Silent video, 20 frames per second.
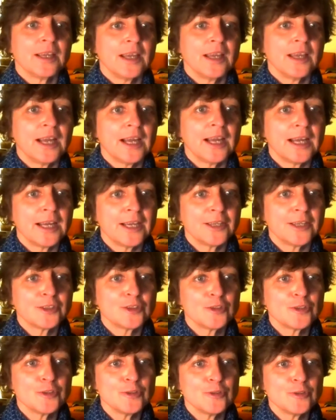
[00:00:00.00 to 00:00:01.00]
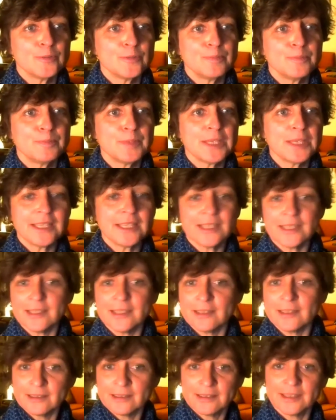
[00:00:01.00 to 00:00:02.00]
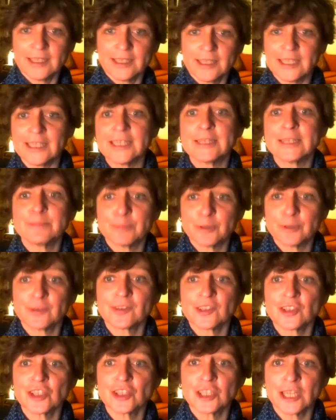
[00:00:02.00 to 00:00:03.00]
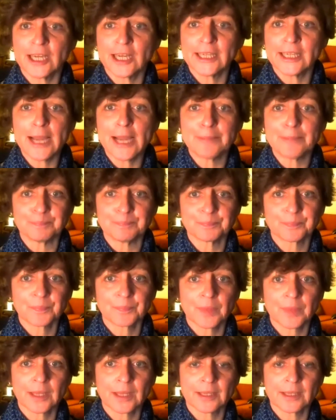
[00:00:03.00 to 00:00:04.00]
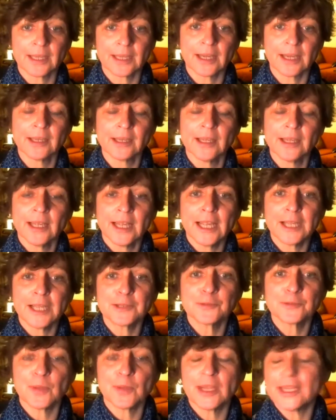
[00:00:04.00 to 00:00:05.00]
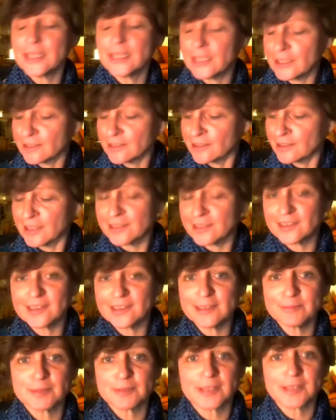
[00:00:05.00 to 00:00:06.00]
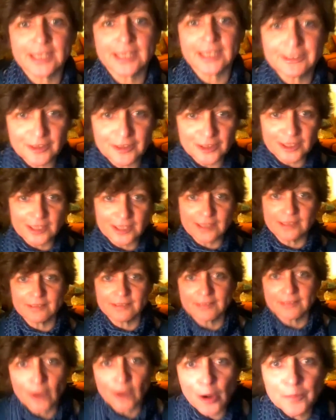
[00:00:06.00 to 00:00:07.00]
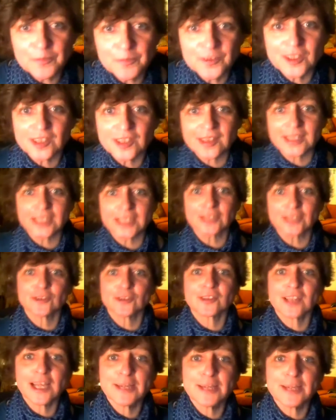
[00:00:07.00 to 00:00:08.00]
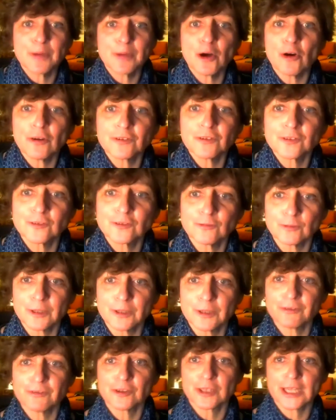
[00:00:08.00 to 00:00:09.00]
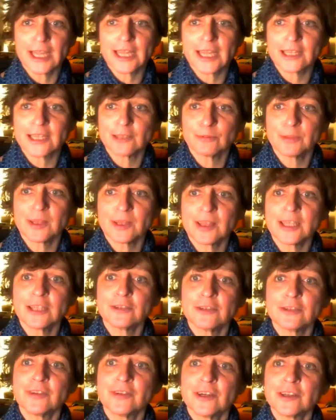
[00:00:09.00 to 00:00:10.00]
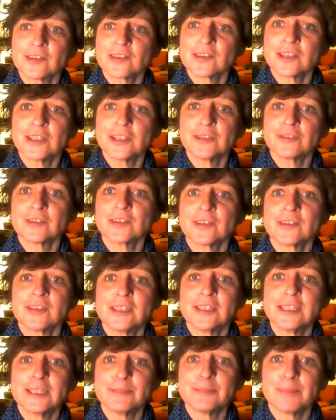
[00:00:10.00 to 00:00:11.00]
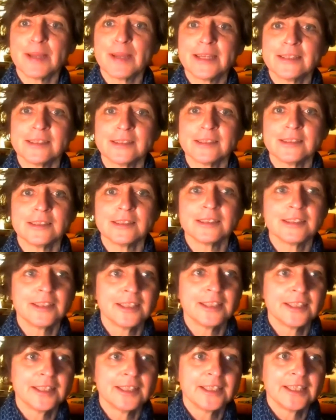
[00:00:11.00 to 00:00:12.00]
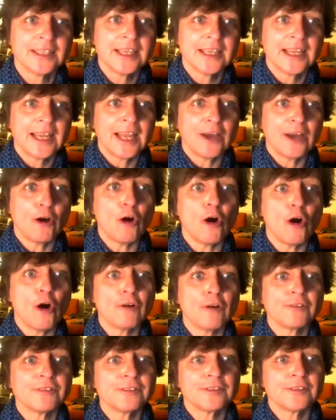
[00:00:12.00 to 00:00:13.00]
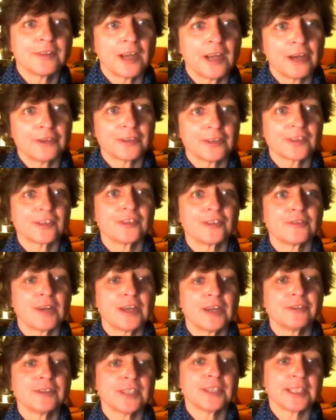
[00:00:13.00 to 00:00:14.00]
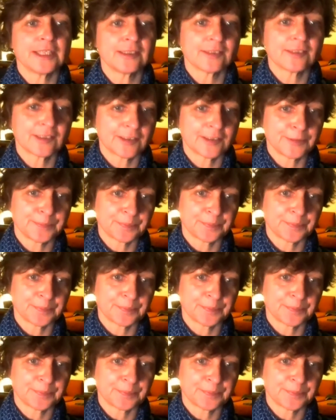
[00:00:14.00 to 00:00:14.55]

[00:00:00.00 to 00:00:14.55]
to be in the position I am. Yeah, and it seems like a very obvious thing to say, but often we forget. We think of ourselves as independent of our surroundings.